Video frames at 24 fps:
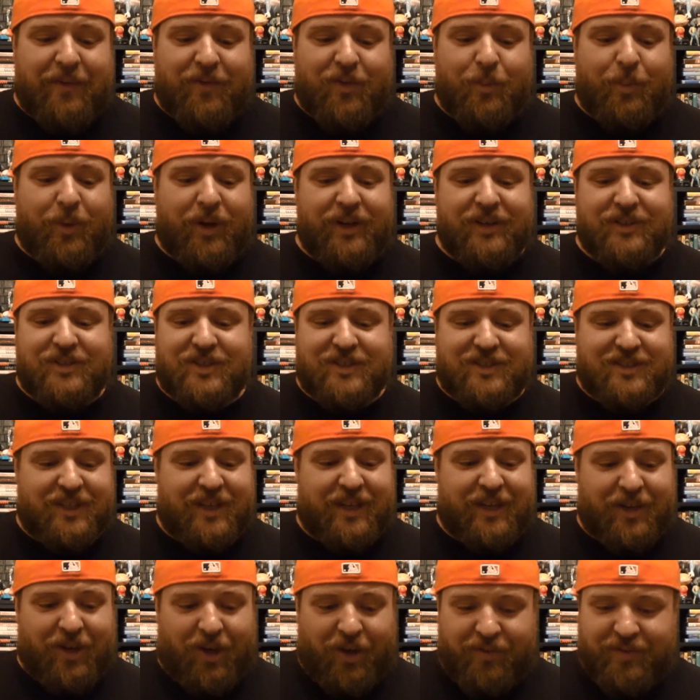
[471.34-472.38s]
like, everybody's just
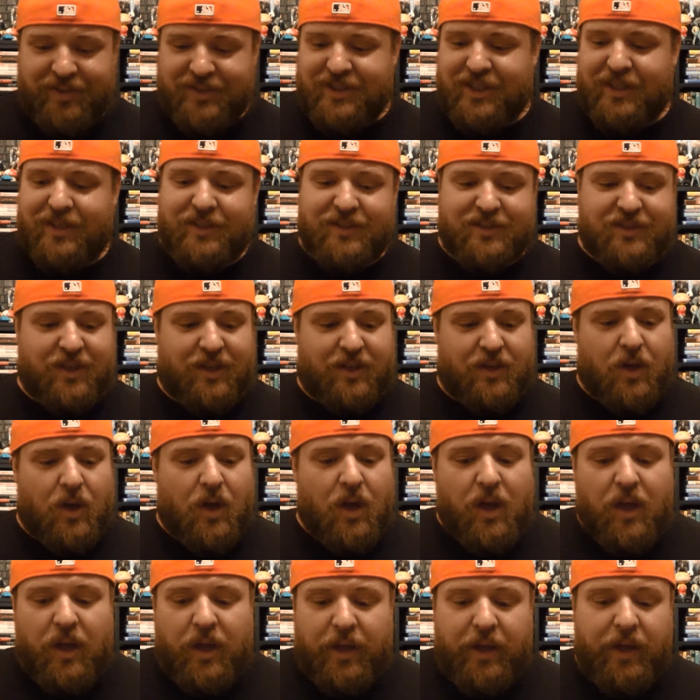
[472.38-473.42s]
like, all of a sudden it's like,
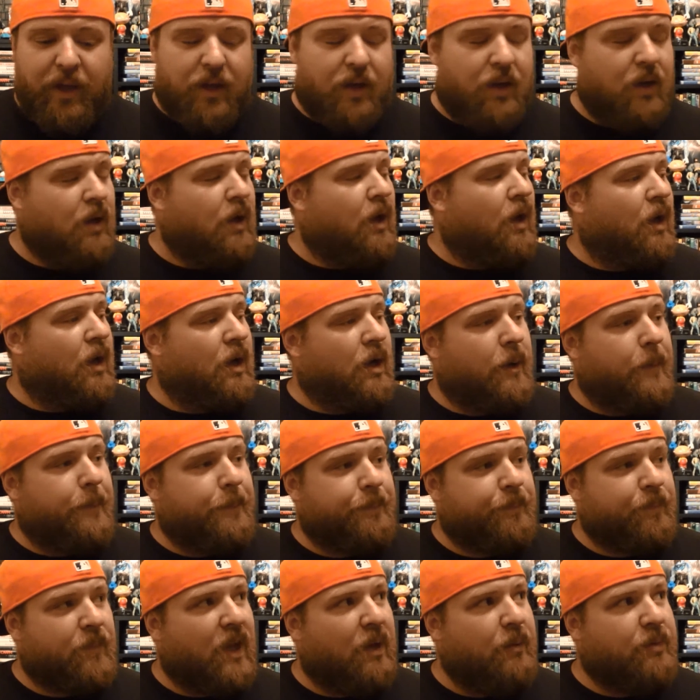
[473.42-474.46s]
hey,
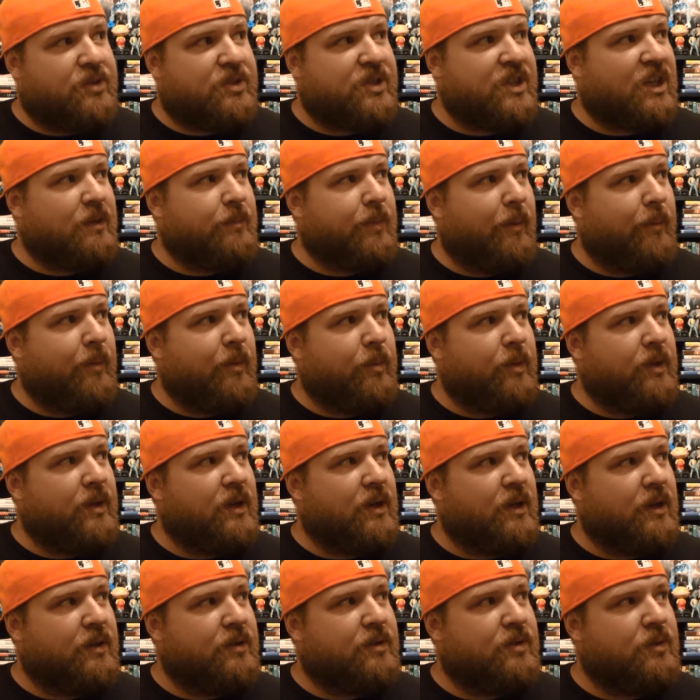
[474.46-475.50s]
um, I was thinking about maybe
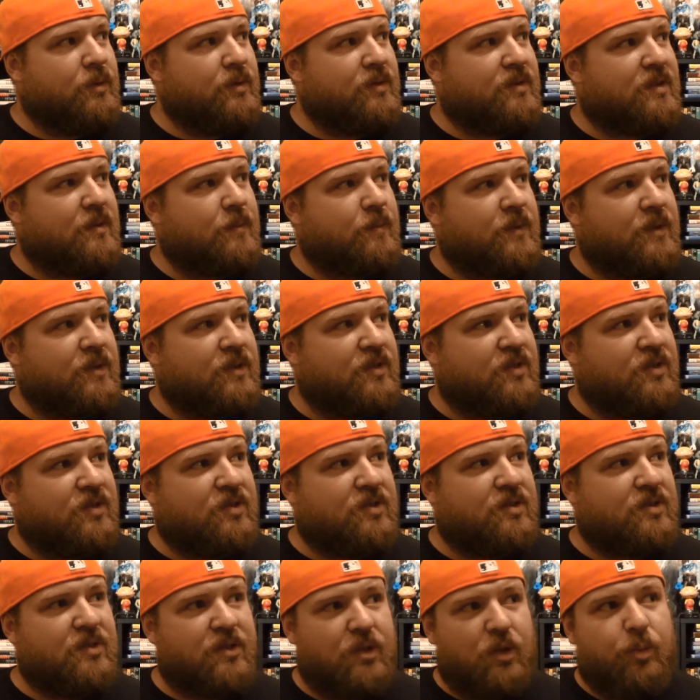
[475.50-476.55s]
uh, doing something
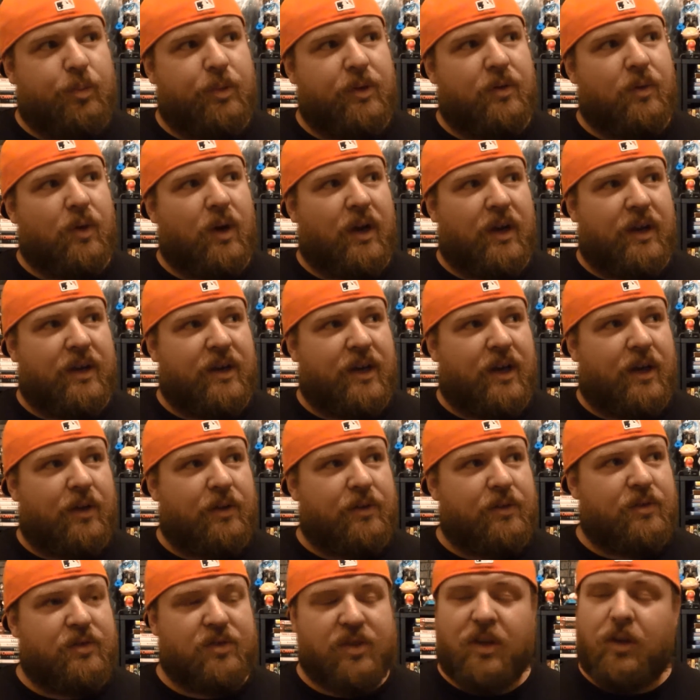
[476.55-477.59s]
stupid right now.
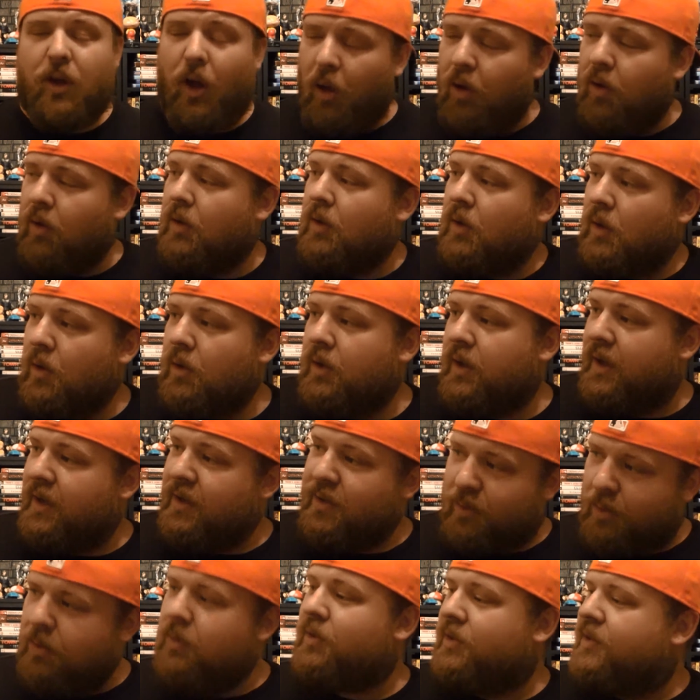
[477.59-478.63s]
And they're just like, oh, okay,
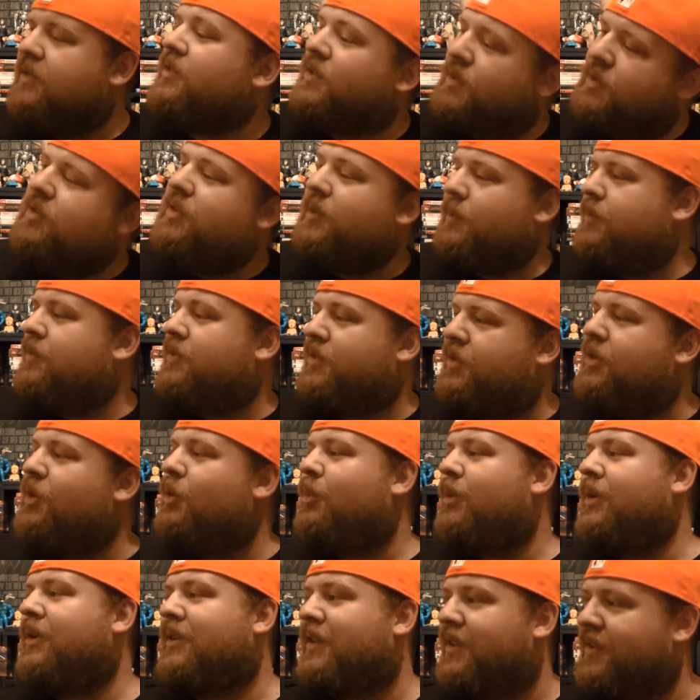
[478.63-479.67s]
cool. Let's do something
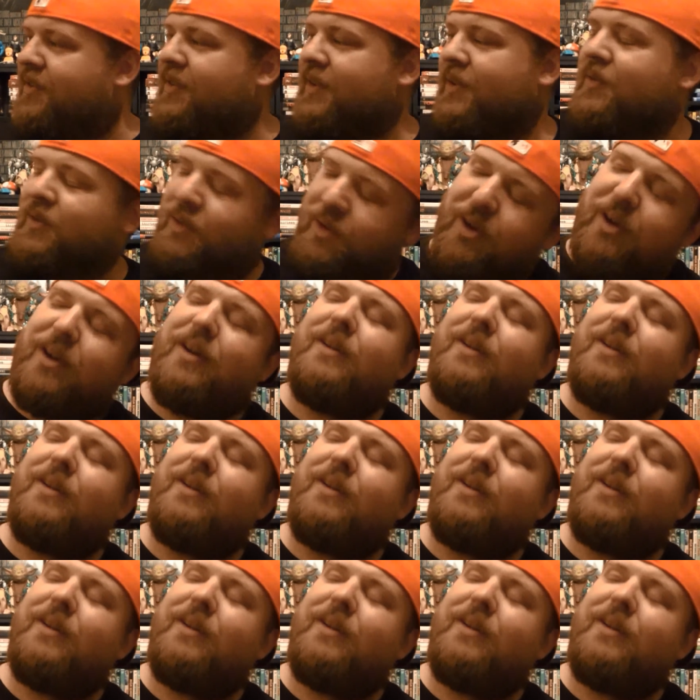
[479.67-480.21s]
stupid. That sounds